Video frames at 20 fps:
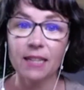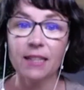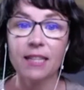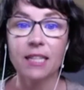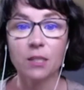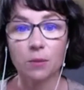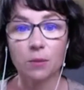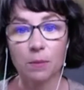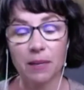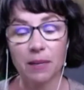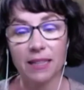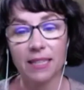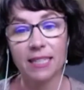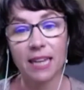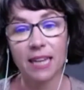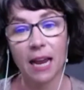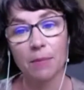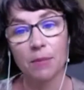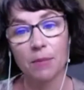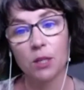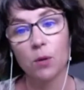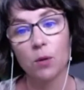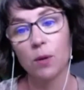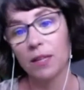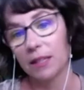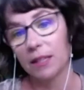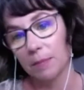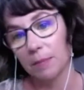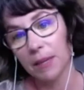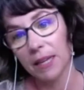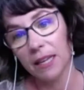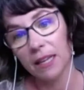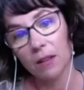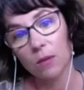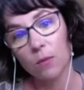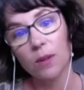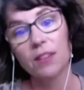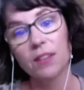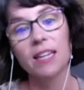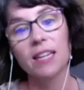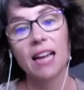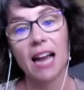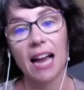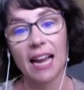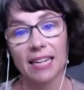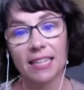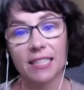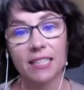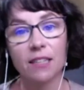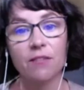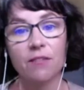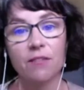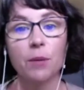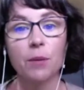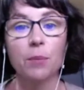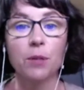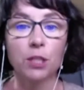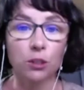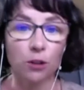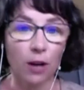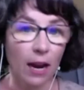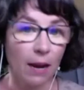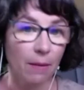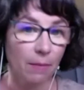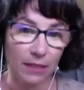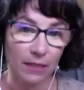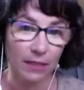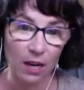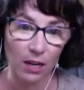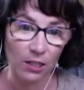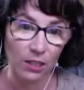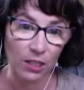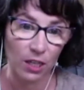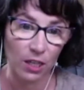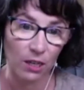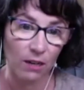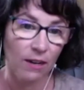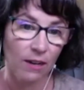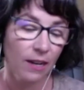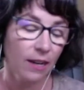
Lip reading: this would be the time to quit the pill with the guidance of your prescribing doctor.